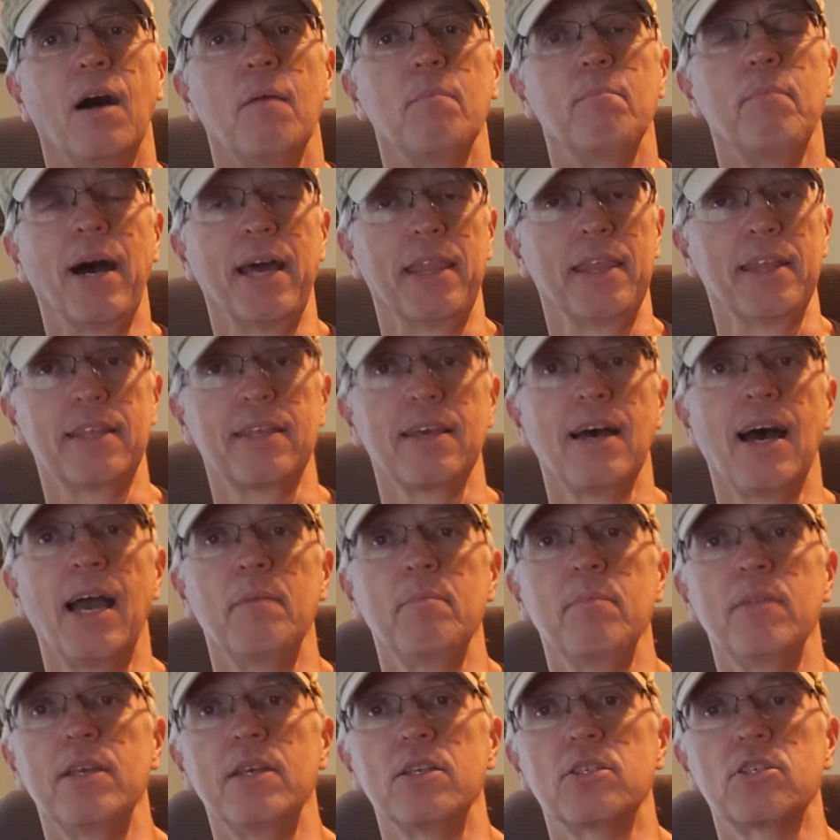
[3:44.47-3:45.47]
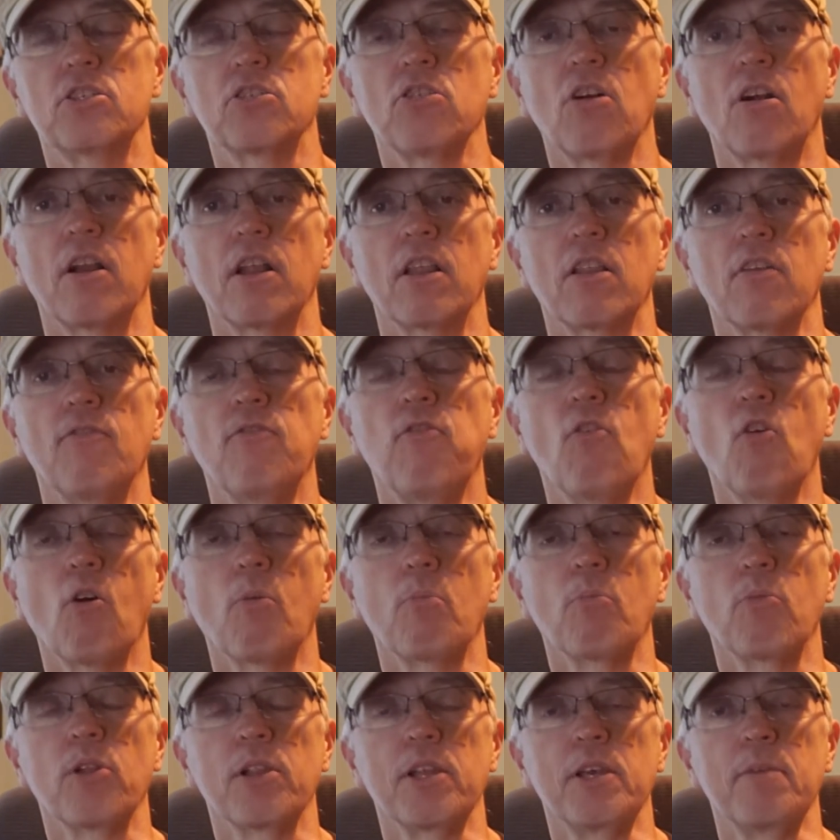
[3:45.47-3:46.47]
by the time these started to
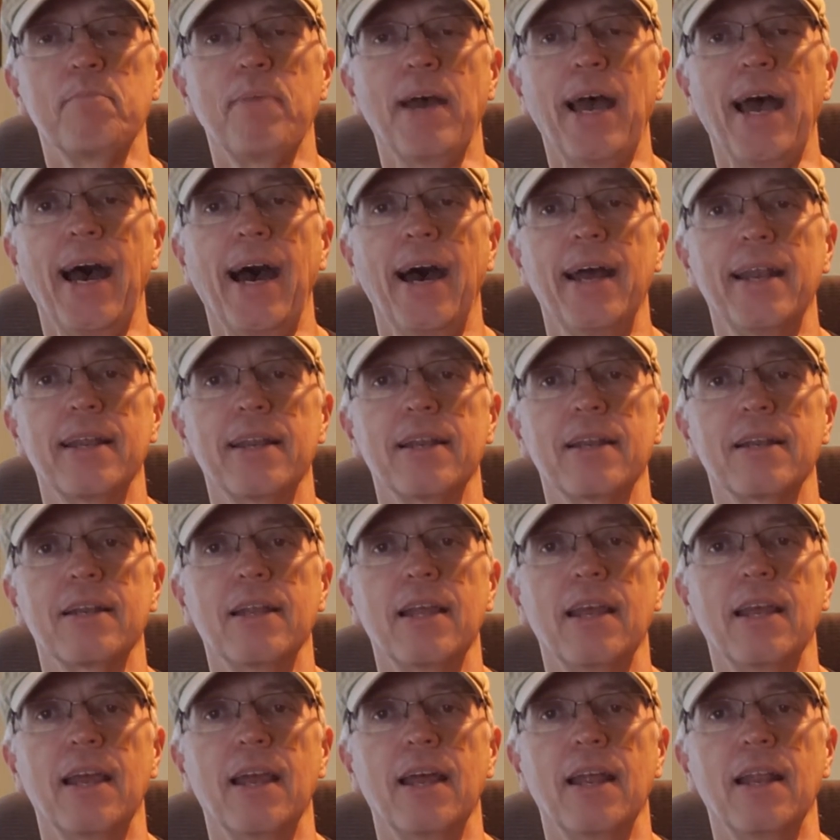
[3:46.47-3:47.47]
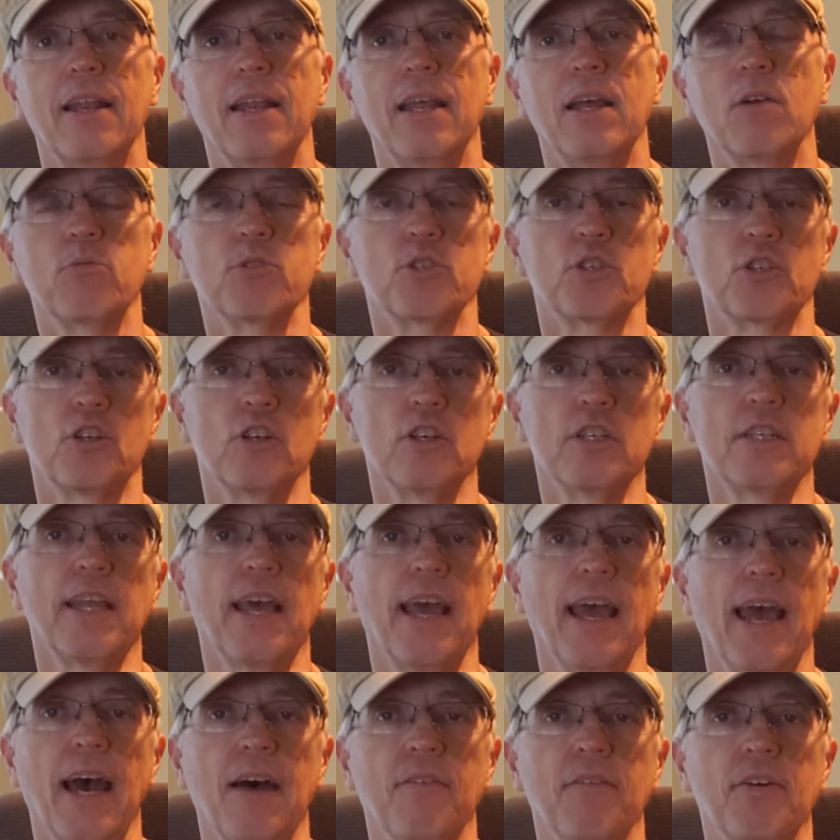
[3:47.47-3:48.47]
form really bad, and it was good to
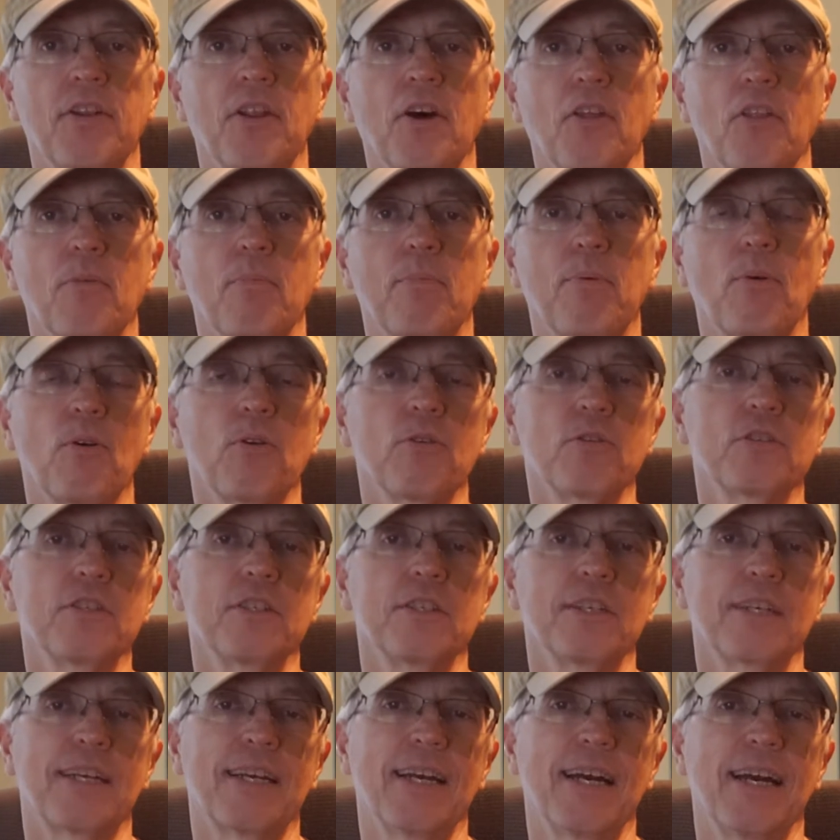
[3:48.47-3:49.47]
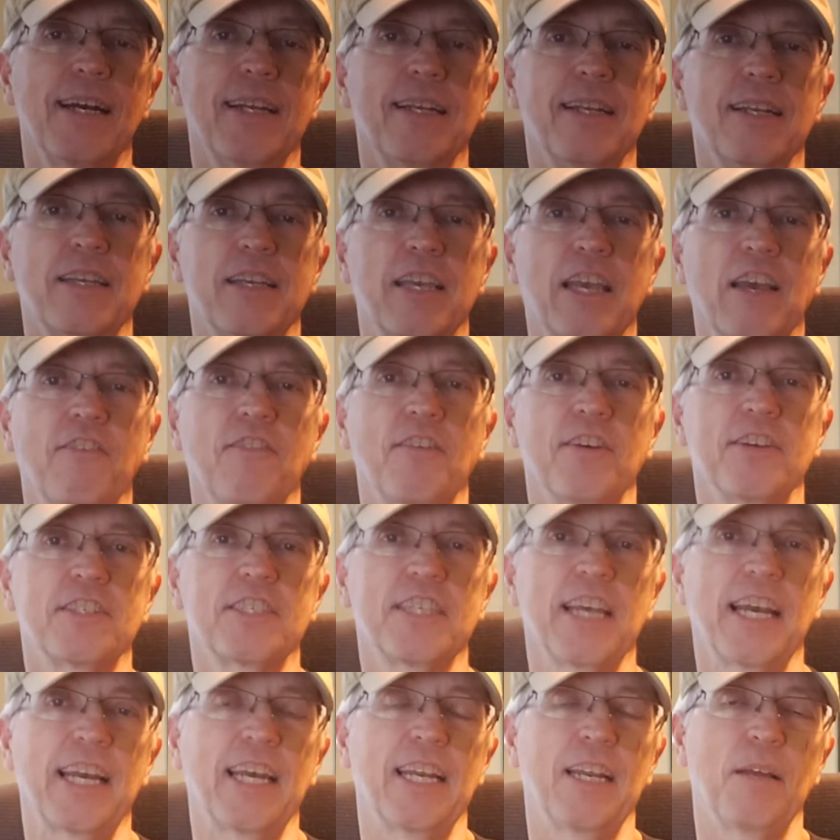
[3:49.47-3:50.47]
have another person to kind of give a
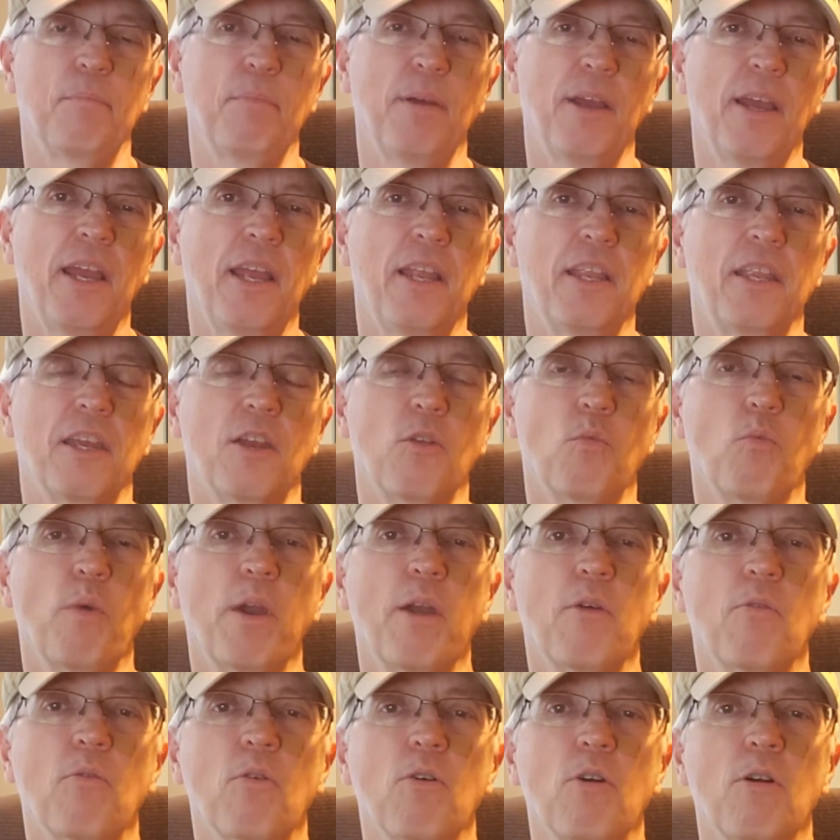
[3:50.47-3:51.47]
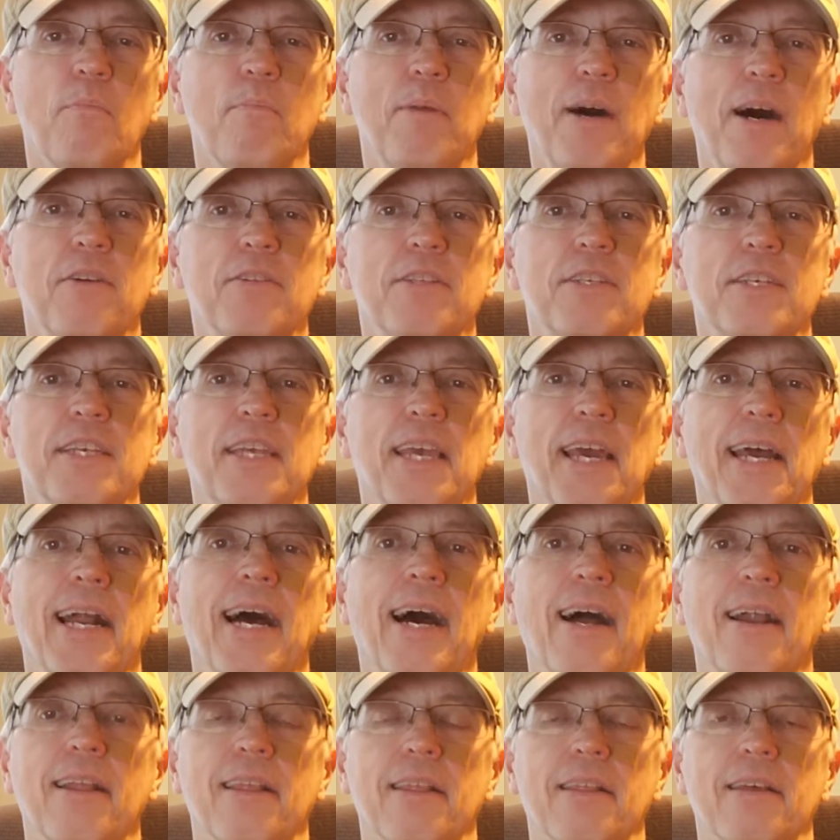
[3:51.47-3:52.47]
second opinion. We were about to get
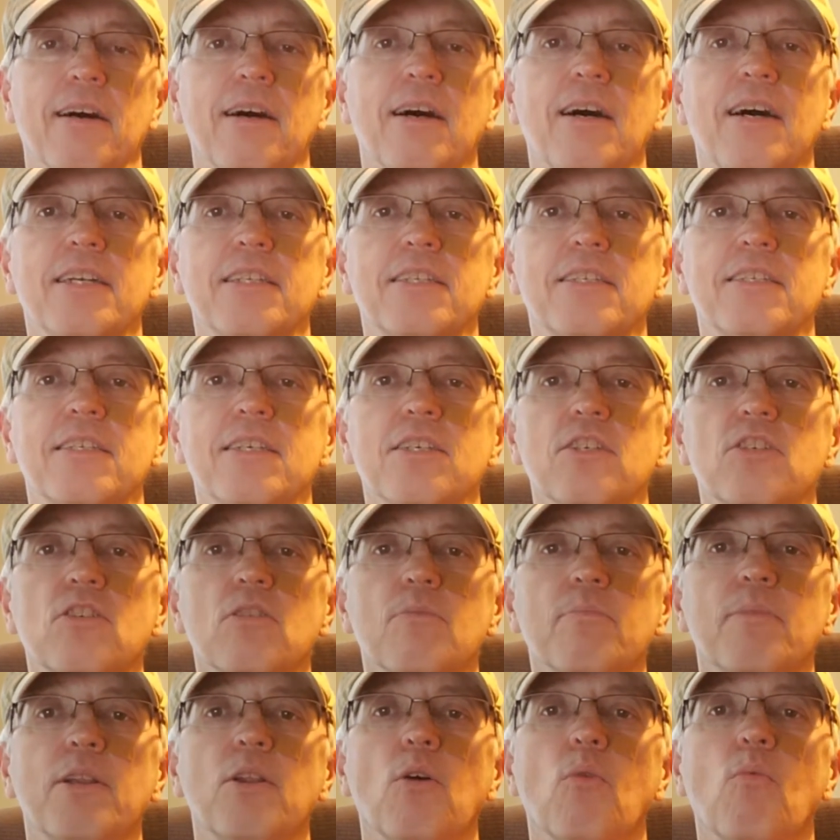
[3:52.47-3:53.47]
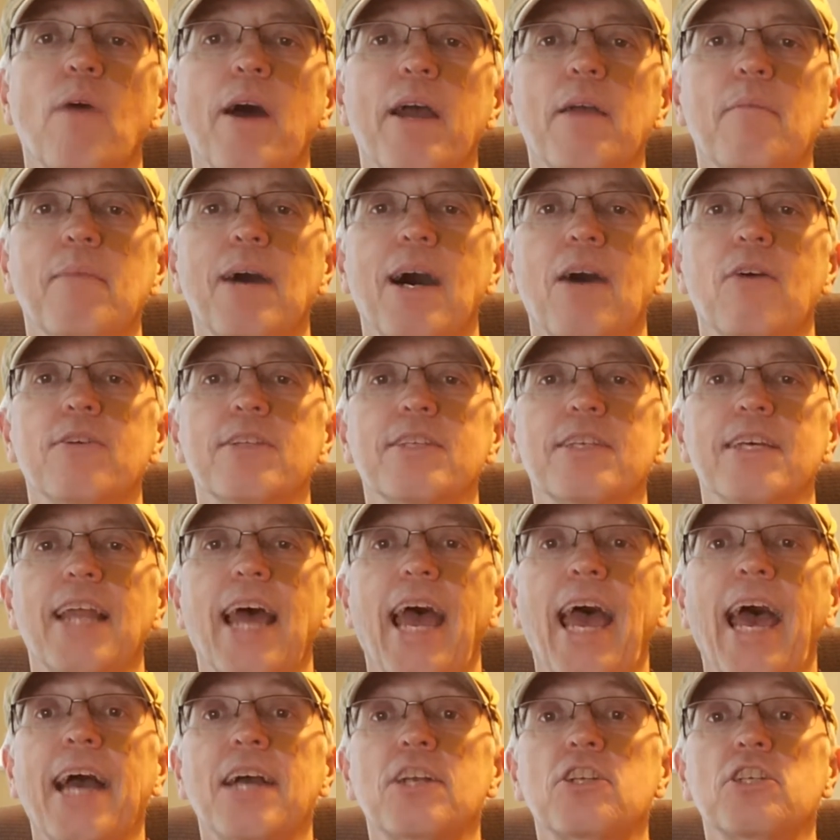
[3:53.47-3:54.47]
out of the hut system in the White Mountains and
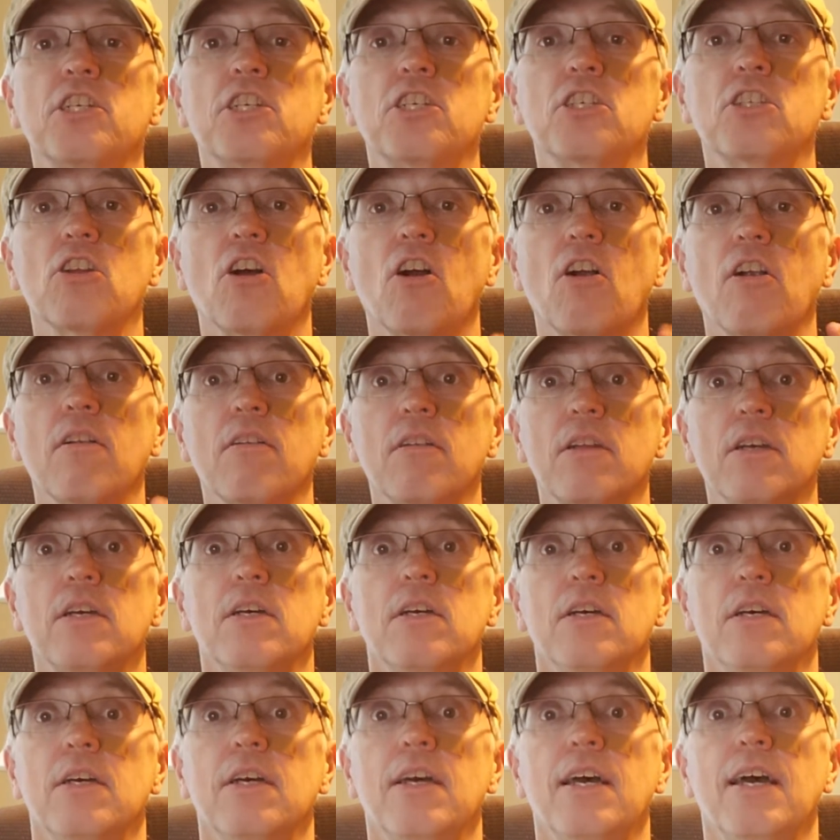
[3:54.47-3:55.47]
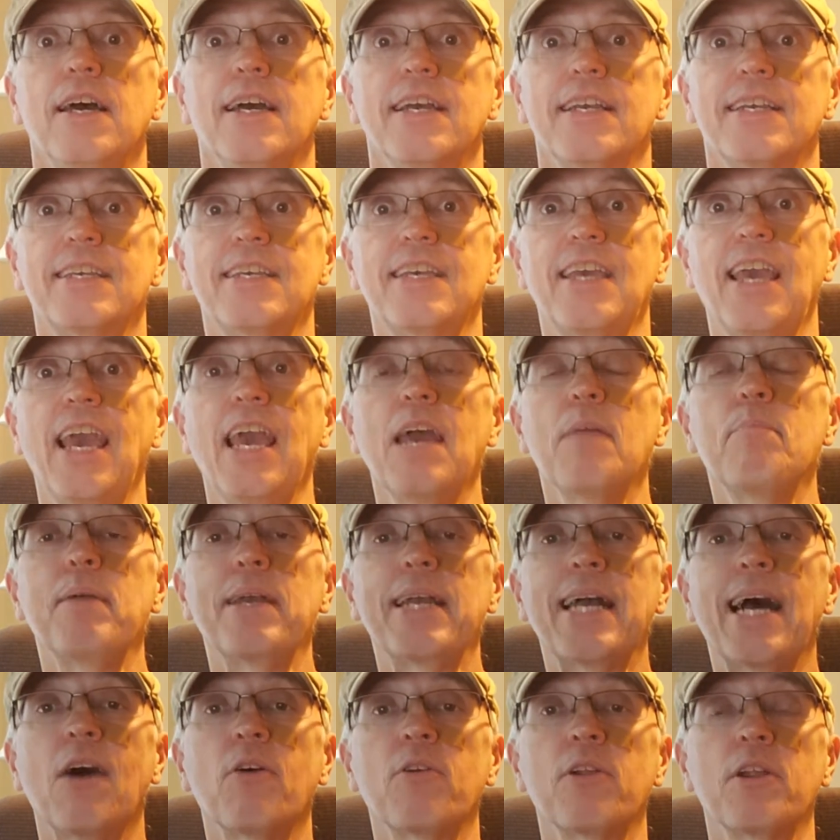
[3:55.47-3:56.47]
actually start
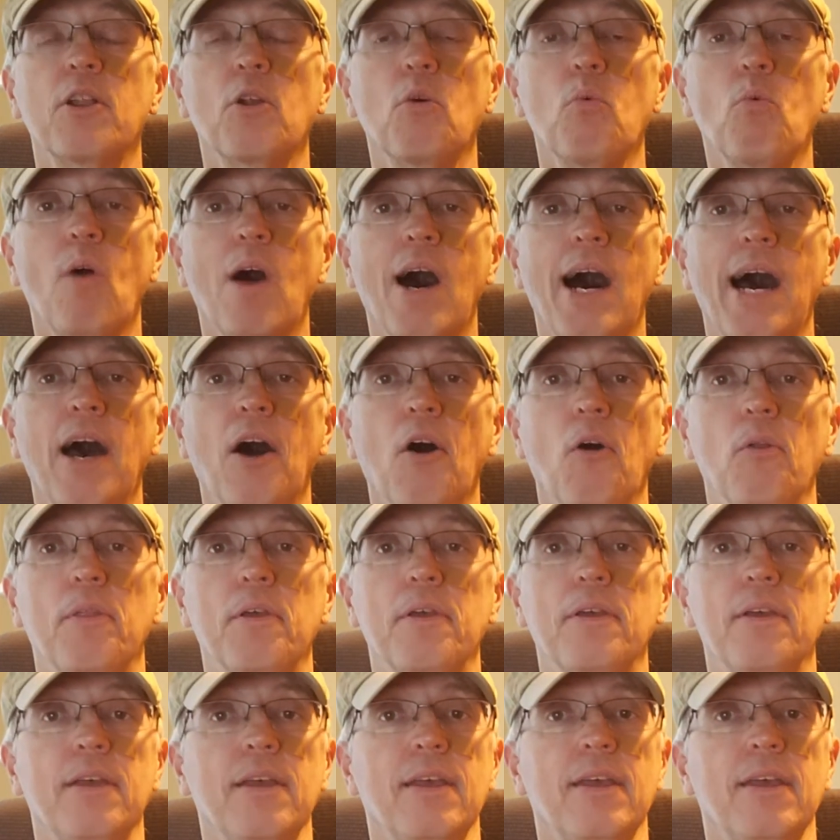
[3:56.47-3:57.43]
camping out in the wild.